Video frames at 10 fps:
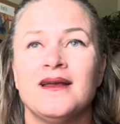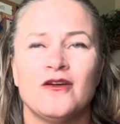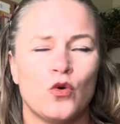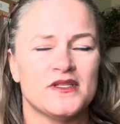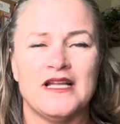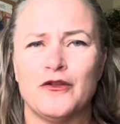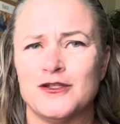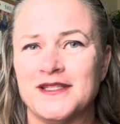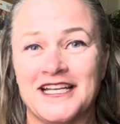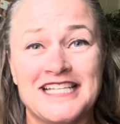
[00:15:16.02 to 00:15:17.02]
course, now there's
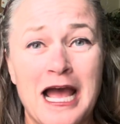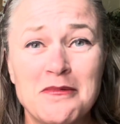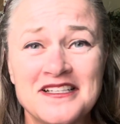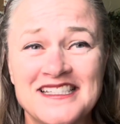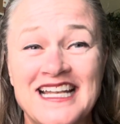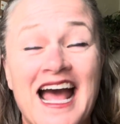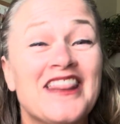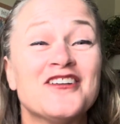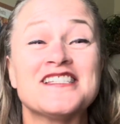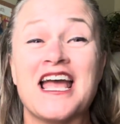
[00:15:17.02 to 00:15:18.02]
like tablets and
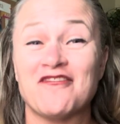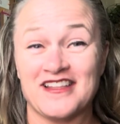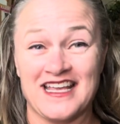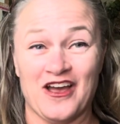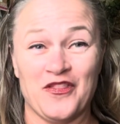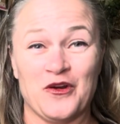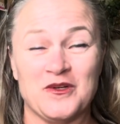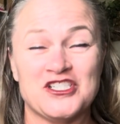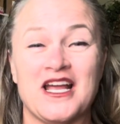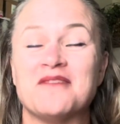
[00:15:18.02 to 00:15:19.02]
there's everything out there,
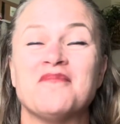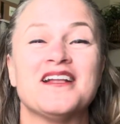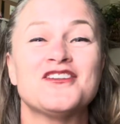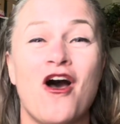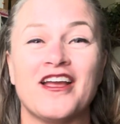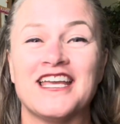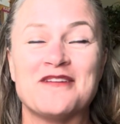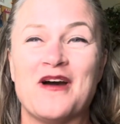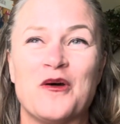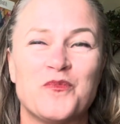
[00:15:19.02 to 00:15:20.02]
which I'm not talking
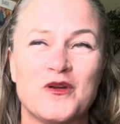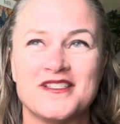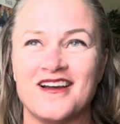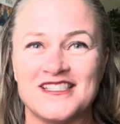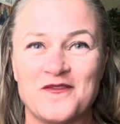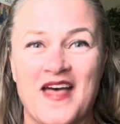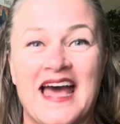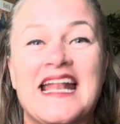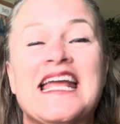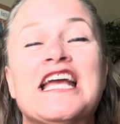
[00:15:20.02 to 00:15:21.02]
about pros and cons of
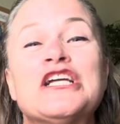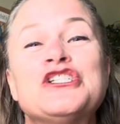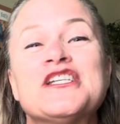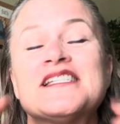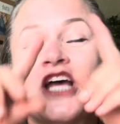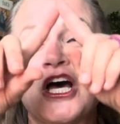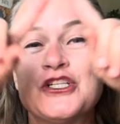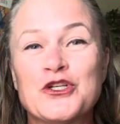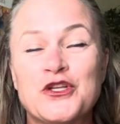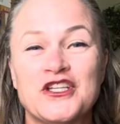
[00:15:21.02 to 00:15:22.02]
that, just
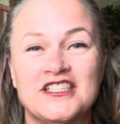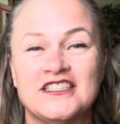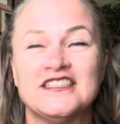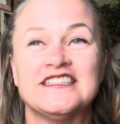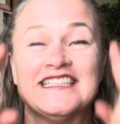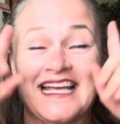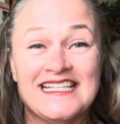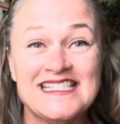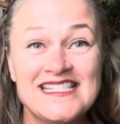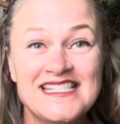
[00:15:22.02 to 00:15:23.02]
under the
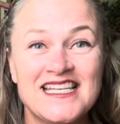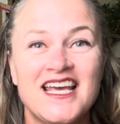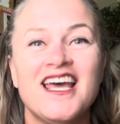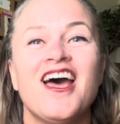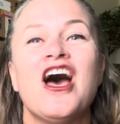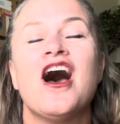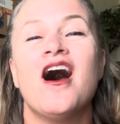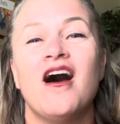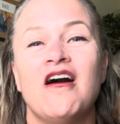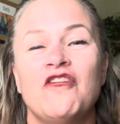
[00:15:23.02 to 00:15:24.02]
lens
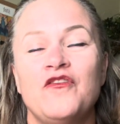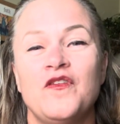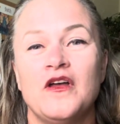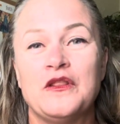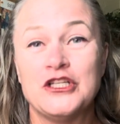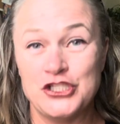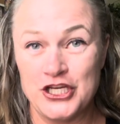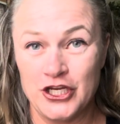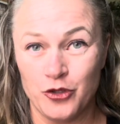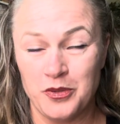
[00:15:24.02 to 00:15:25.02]
of the
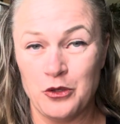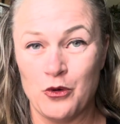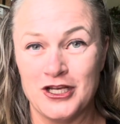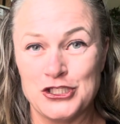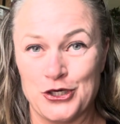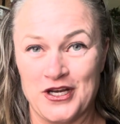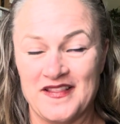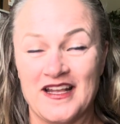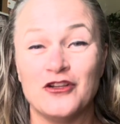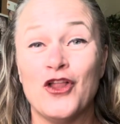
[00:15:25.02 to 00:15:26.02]
GLP-1 journey
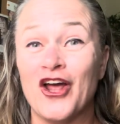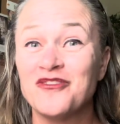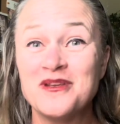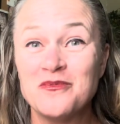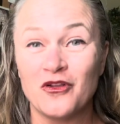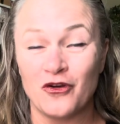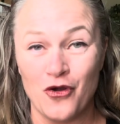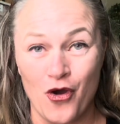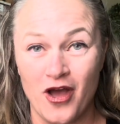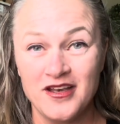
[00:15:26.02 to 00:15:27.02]
that a lot of people are
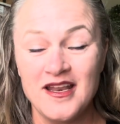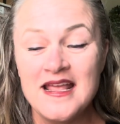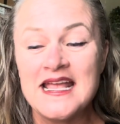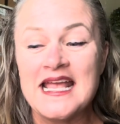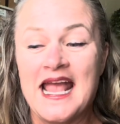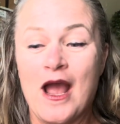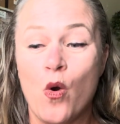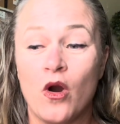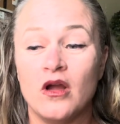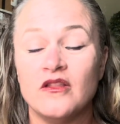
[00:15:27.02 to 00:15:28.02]
on
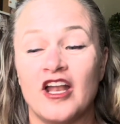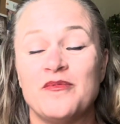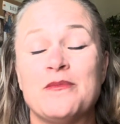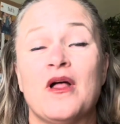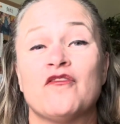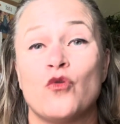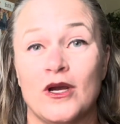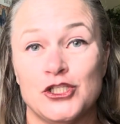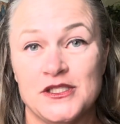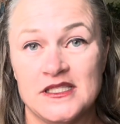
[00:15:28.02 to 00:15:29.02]
or a lot of people have
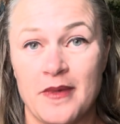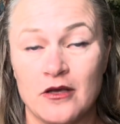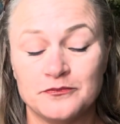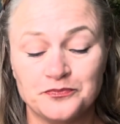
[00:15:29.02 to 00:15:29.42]
questions about.